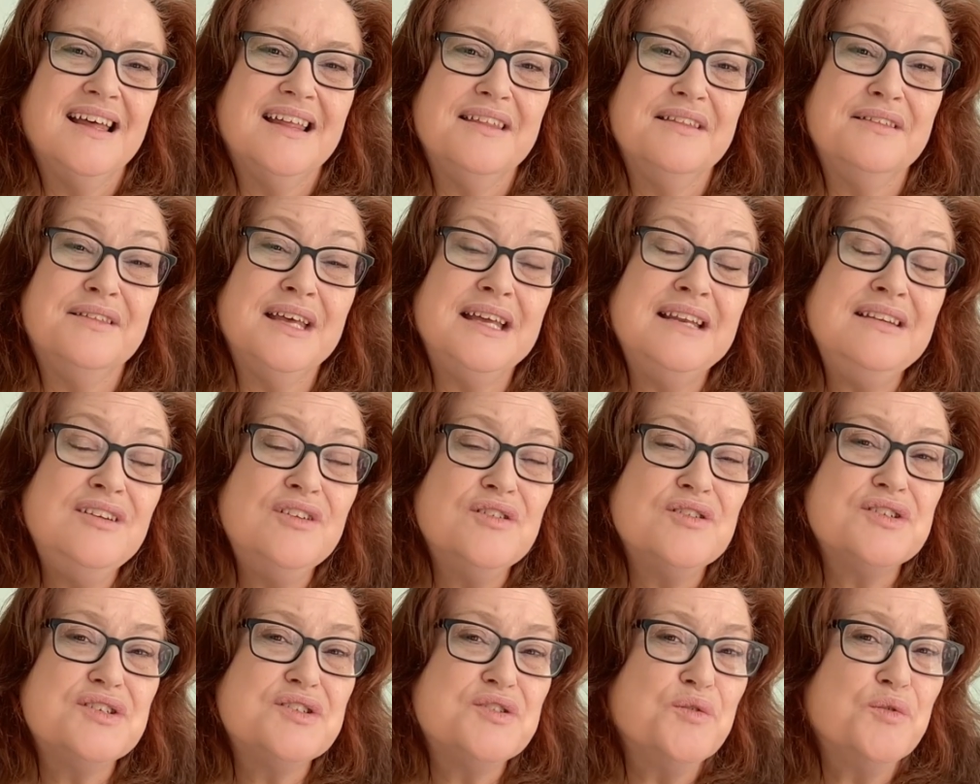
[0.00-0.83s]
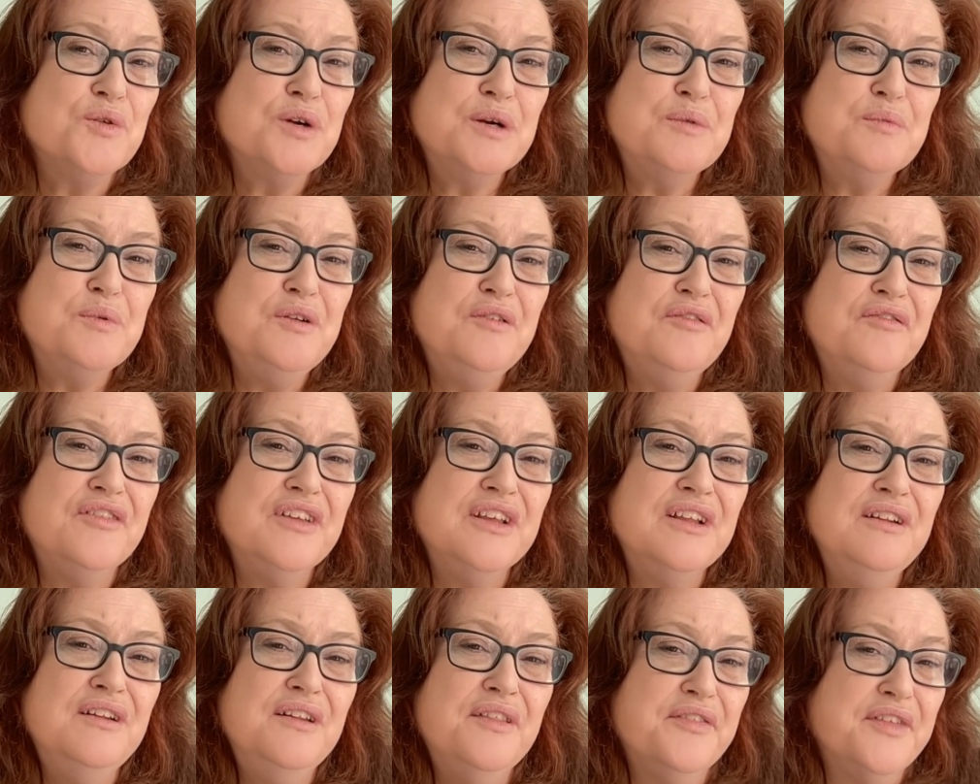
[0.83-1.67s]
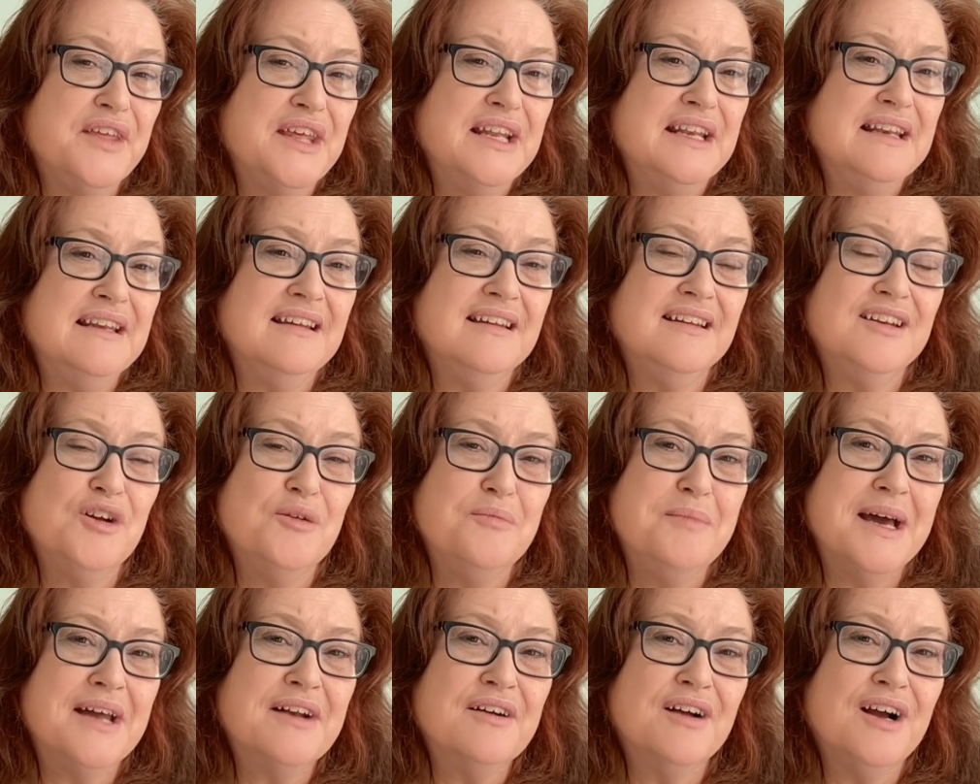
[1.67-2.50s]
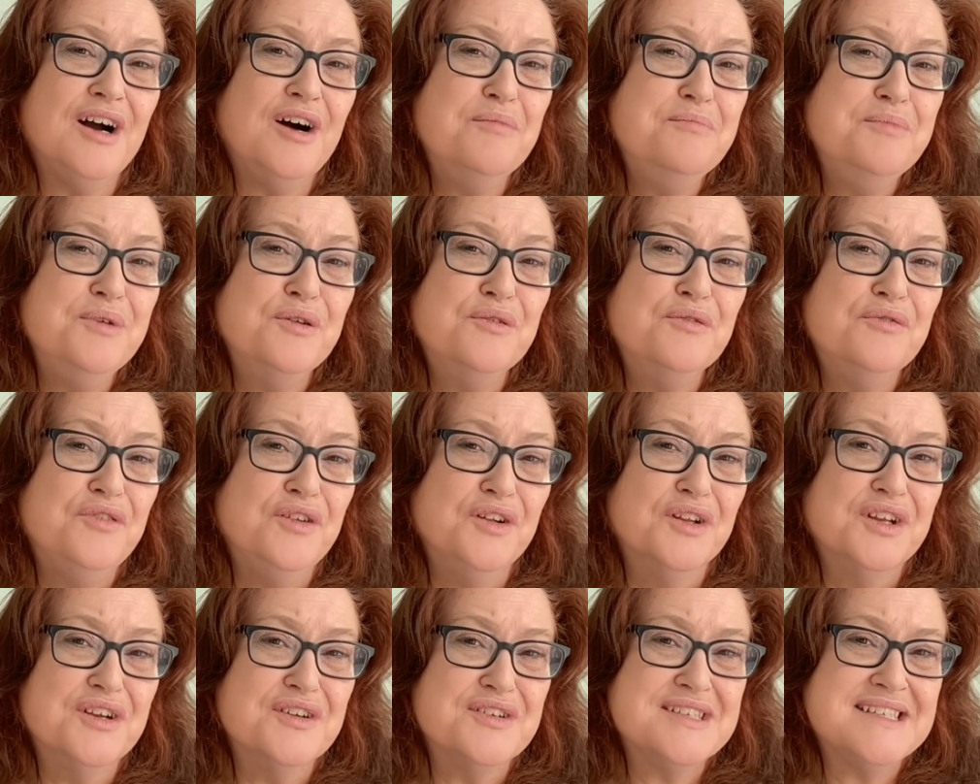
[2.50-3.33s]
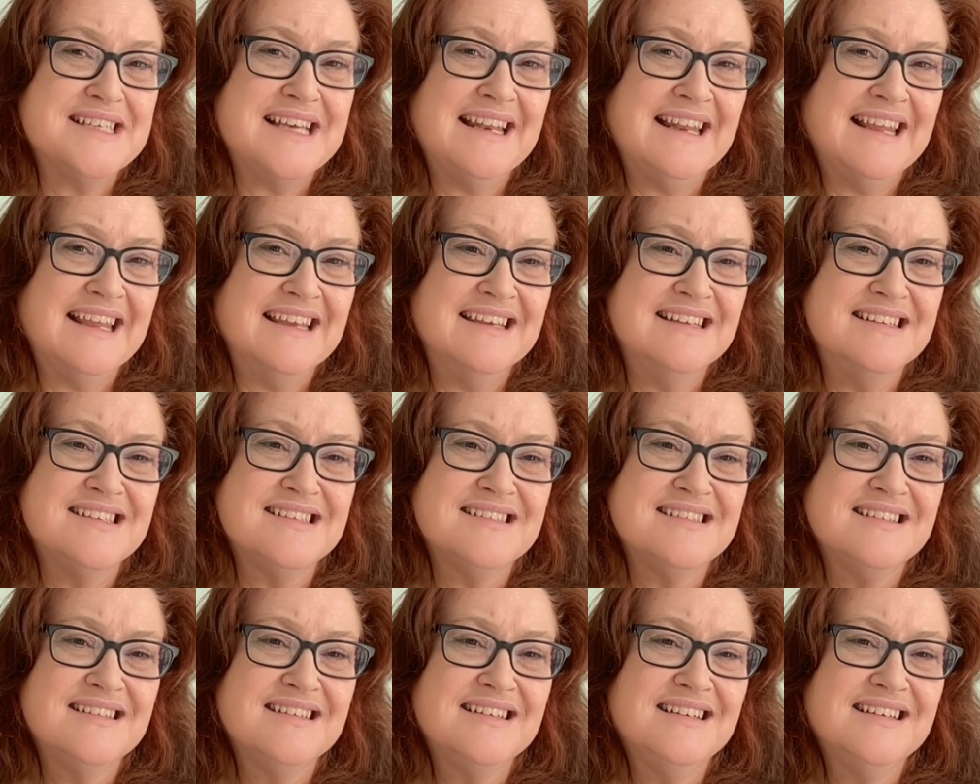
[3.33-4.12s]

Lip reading: then your story will feel thin no matter how beautiful your setting is.